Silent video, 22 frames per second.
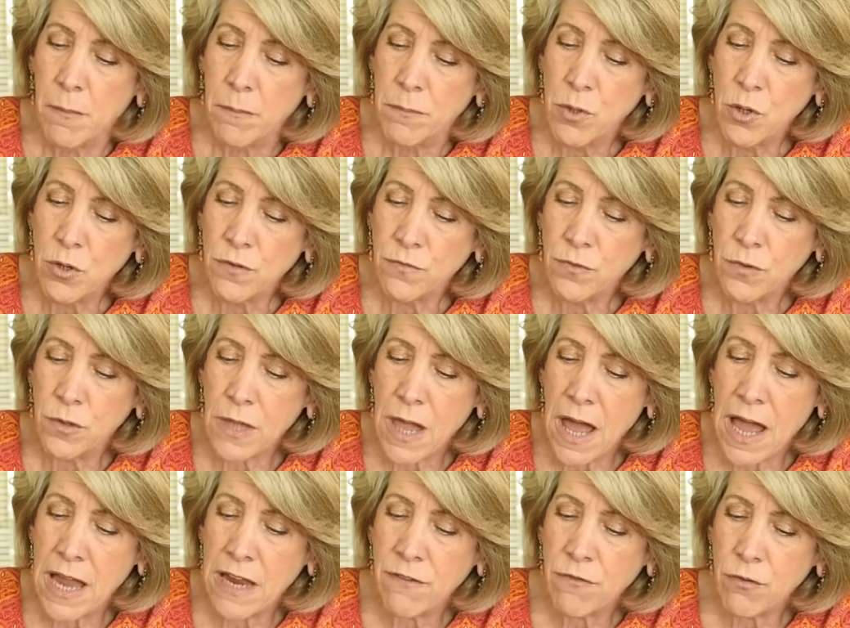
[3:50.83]
Beautiful
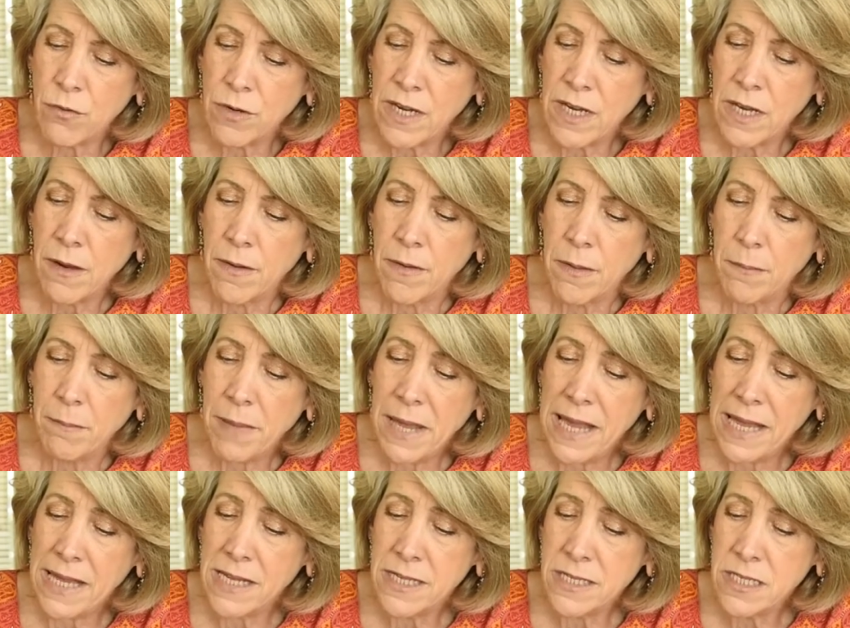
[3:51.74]
ivory
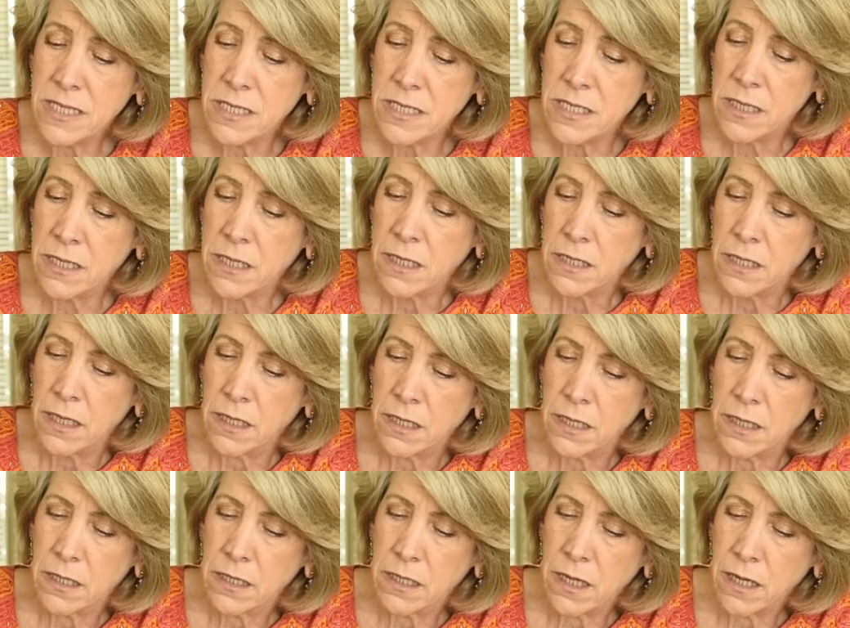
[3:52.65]
paste,
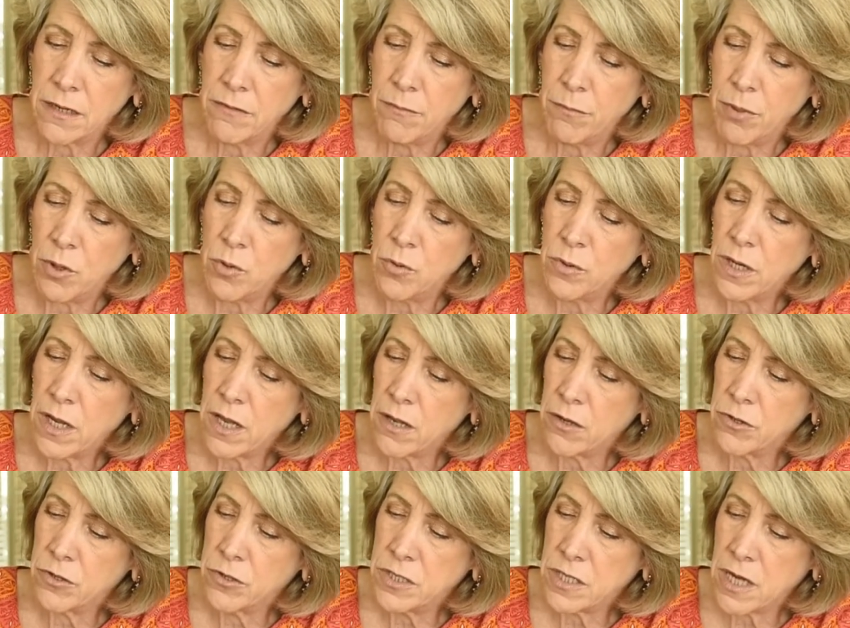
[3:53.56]
kind of bone
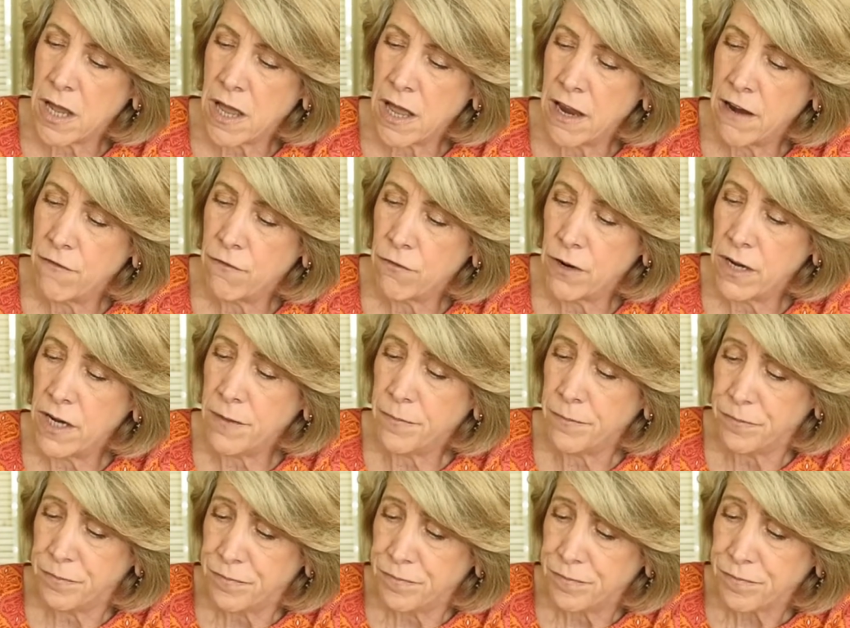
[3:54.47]
colored to ivory.